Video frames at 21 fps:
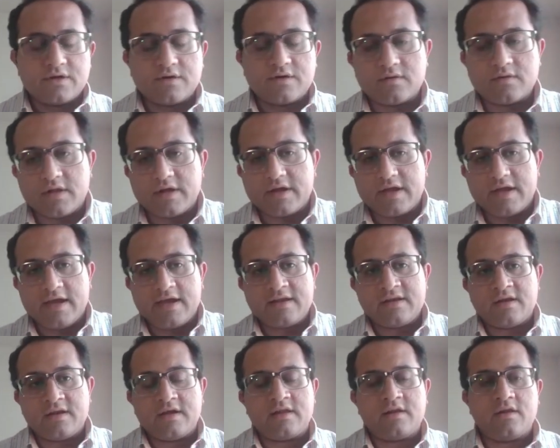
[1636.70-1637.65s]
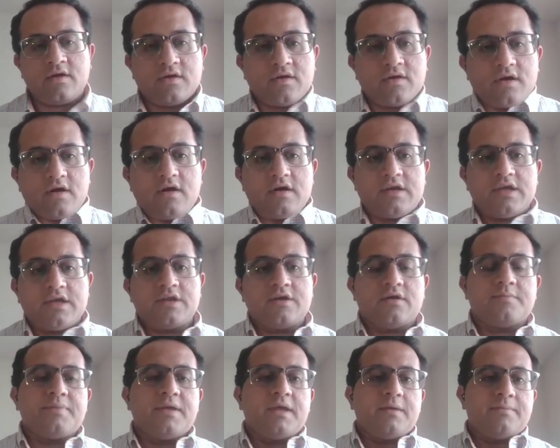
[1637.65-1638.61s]
Totally. And look,
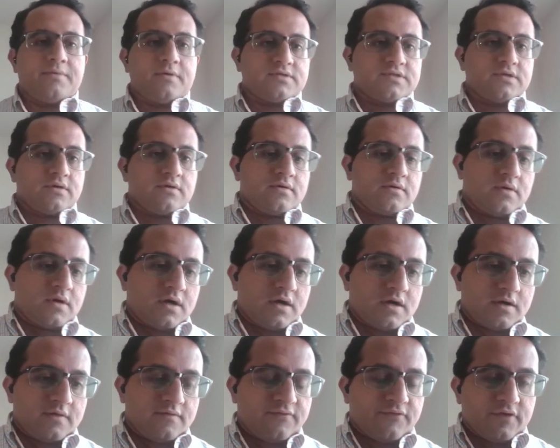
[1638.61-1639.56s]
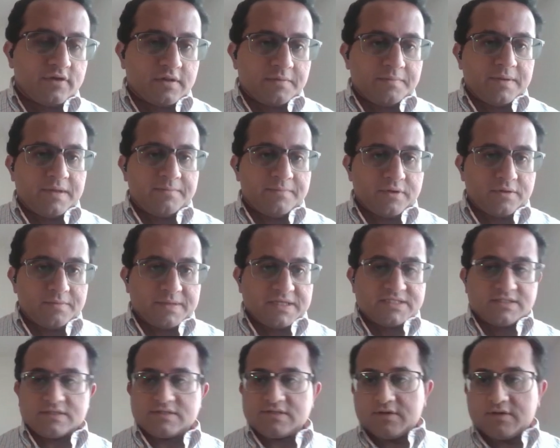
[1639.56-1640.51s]
people. So for the people,
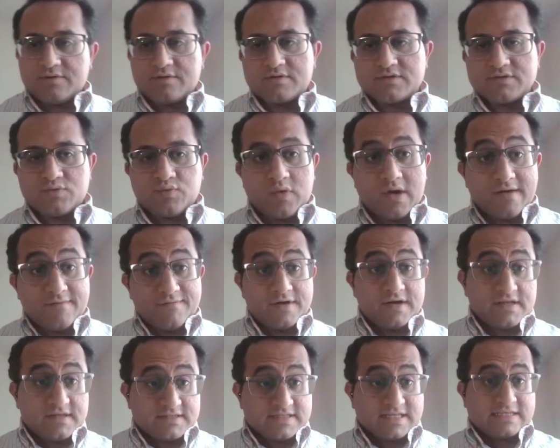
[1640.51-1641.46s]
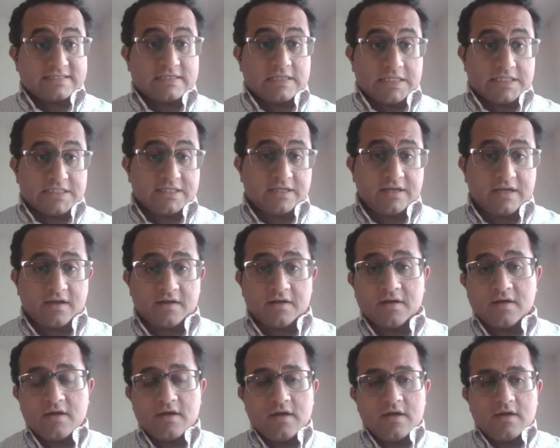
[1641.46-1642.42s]
business owners, whoever it is that's listening,
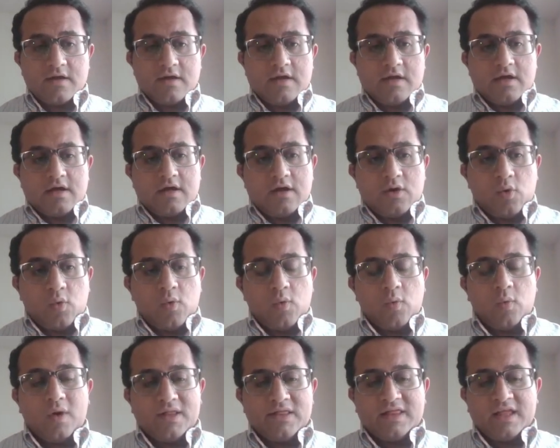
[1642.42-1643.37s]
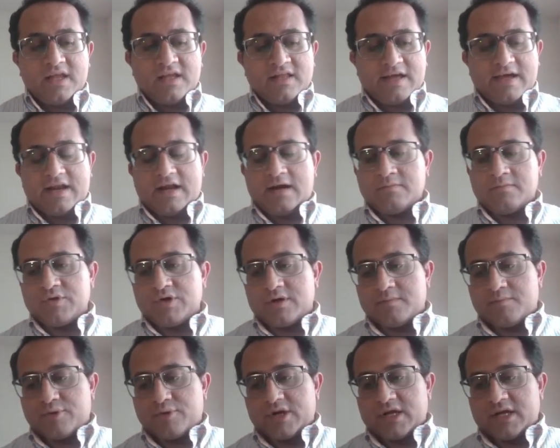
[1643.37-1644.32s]
one thing that I'm going
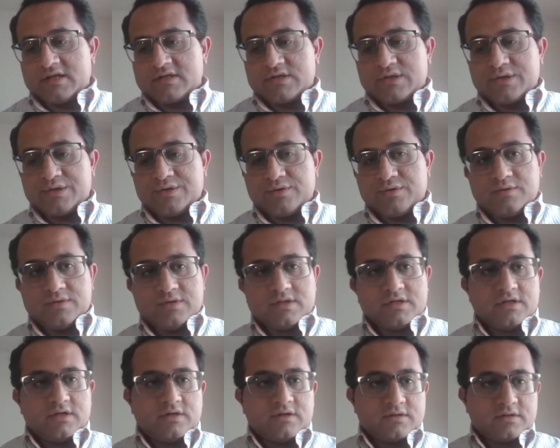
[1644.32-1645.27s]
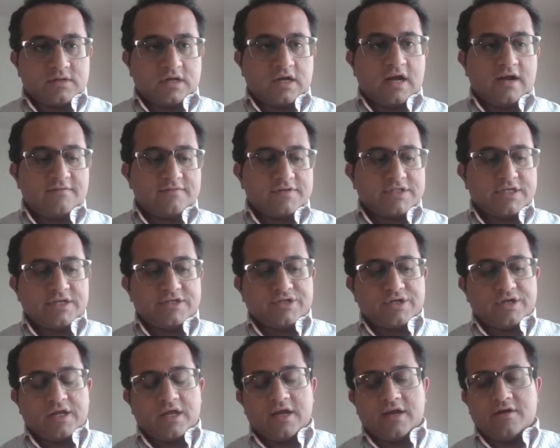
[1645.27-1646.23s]
to bring into the
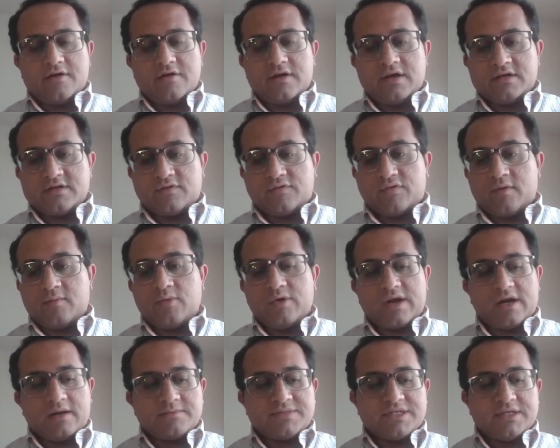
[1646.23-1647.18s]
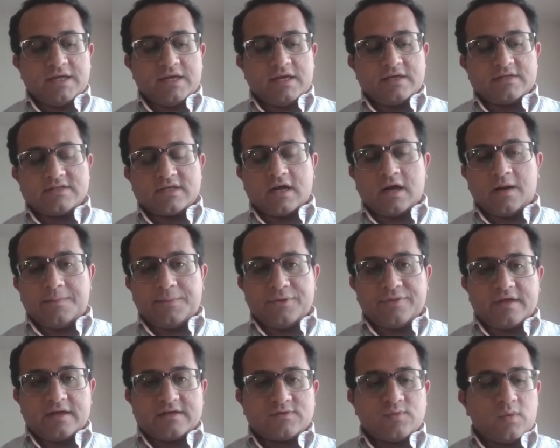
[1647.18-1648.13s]
conversation here is, from what I'm seeing, is a couple
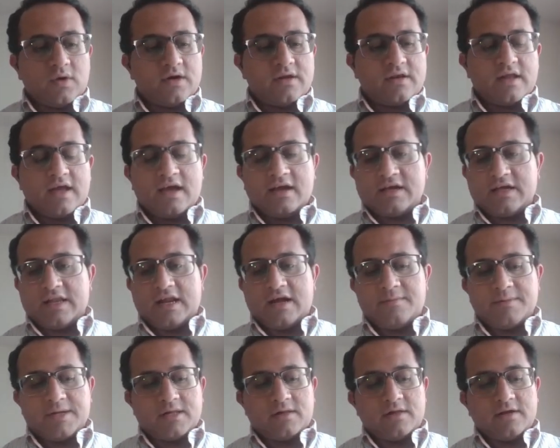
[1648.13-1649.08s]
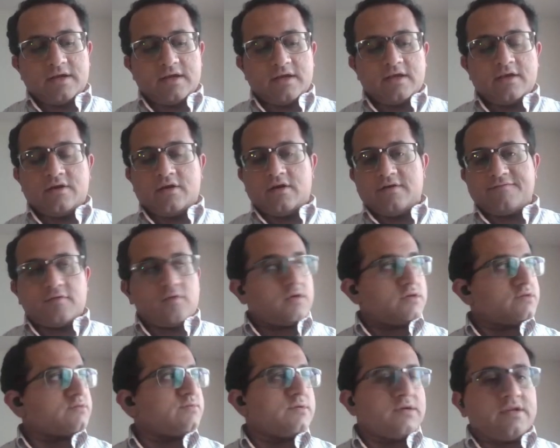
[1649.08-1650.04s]
things. One, economically, of
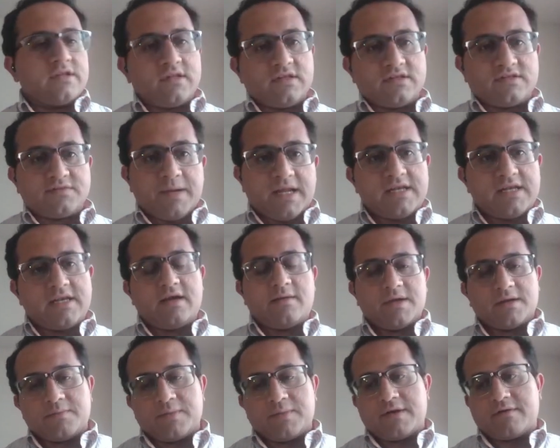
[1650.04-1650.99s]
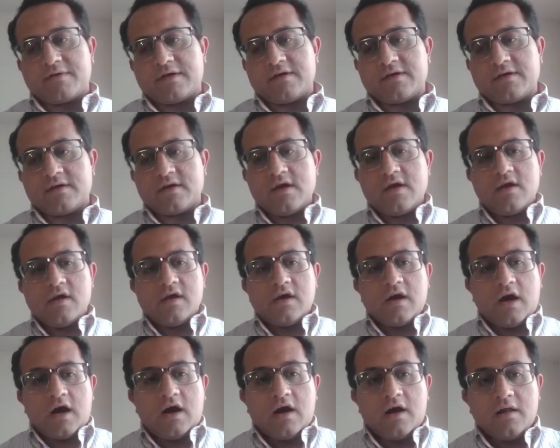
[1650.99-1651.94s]
course, we're in this pandemic period.
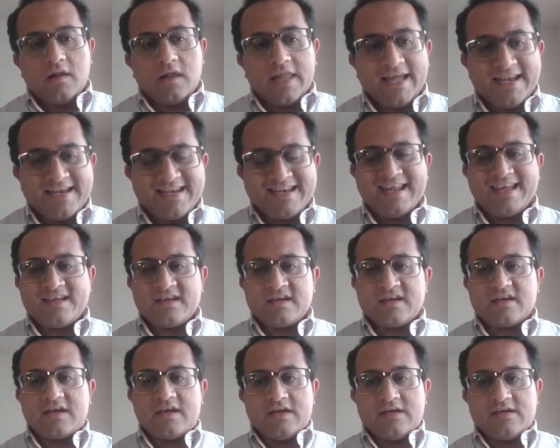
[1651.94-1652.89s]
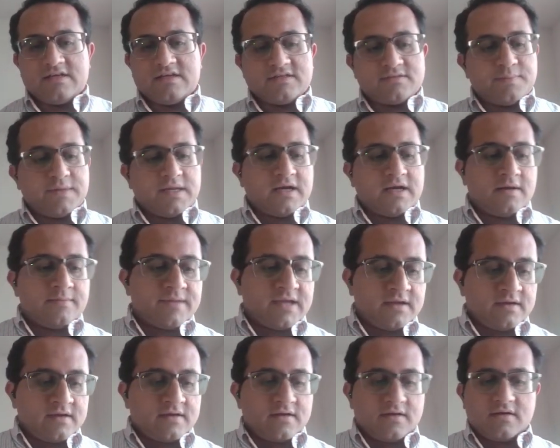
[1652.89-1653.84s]
Lending is
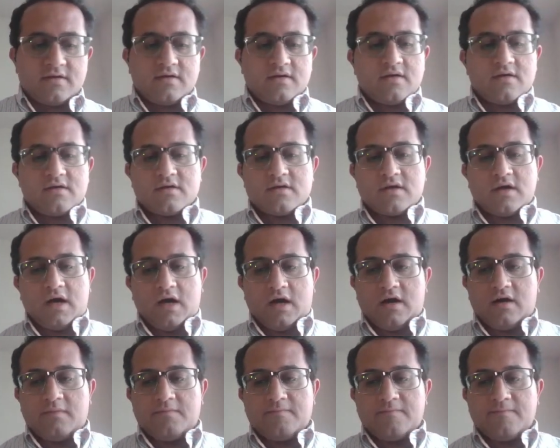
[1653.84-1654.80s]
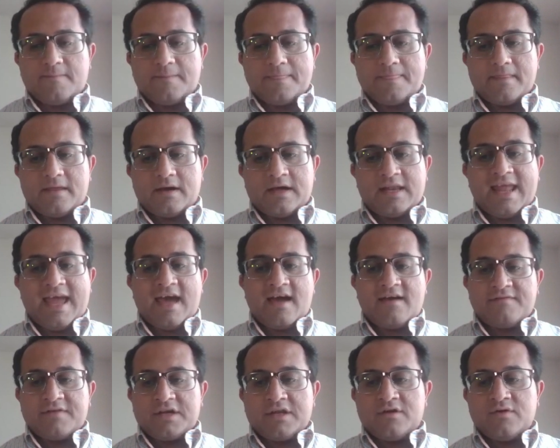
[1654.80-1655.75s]
becoming an
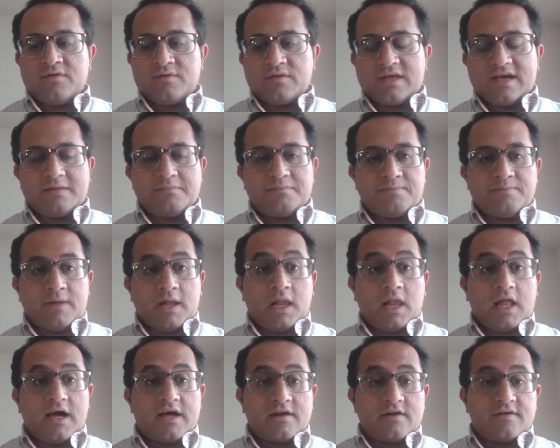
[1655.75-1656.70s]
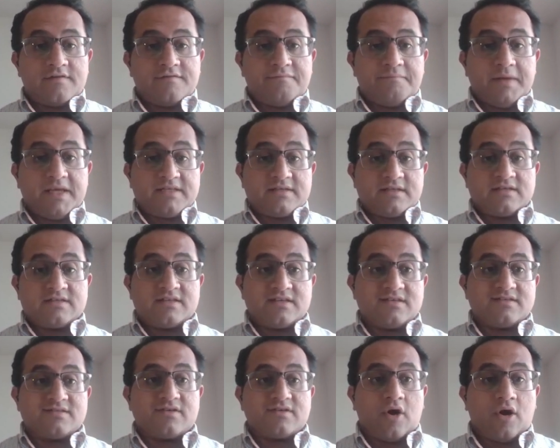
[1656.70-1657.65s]
avenue that a lot of
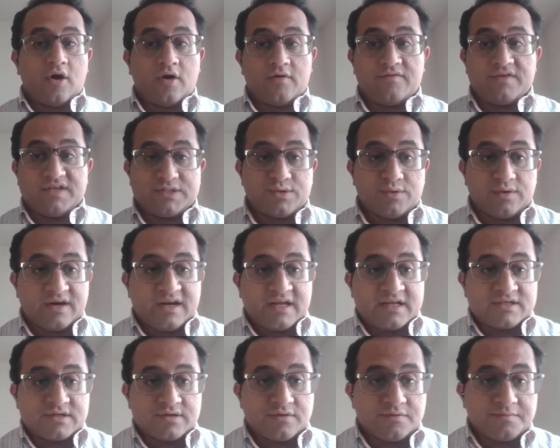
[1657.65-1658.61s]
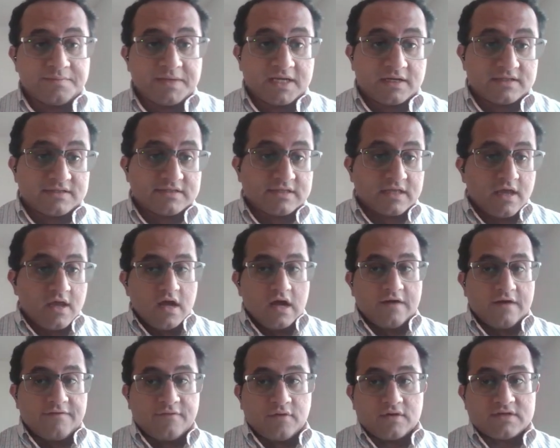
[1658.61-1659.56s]
businesses are resorting to because,
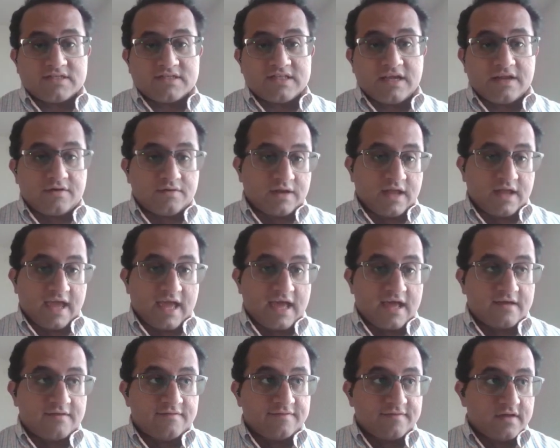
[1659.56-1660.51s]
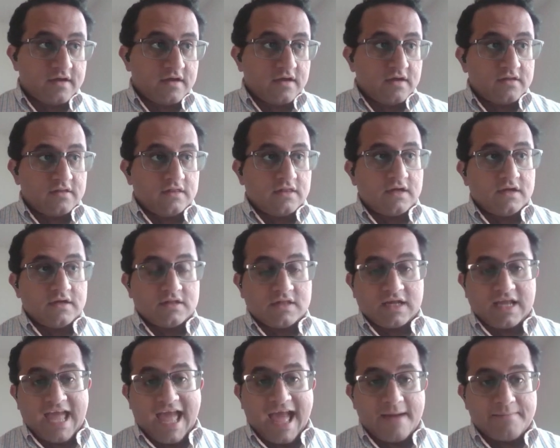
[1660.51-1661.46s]
of course, they don't have
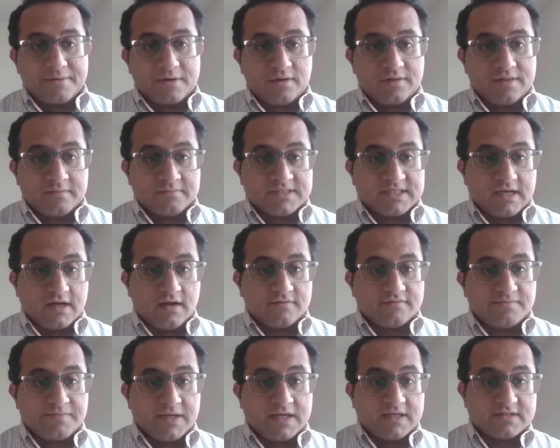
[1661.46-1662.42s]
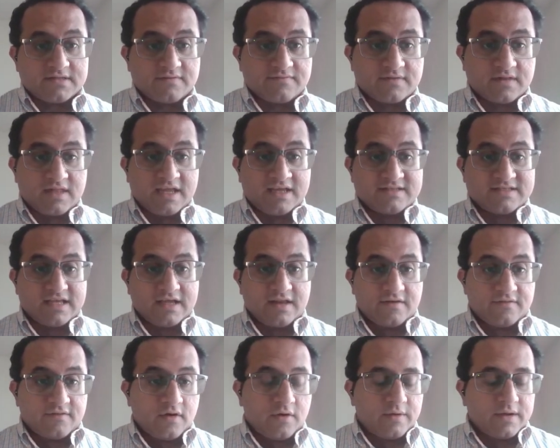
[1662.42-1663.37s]
the capital themselves because of things that
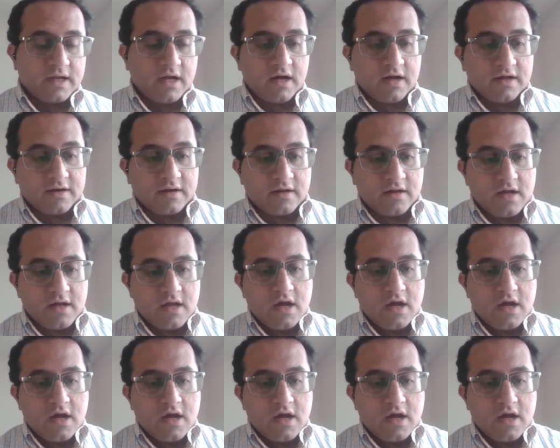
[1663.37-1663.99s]
are going on.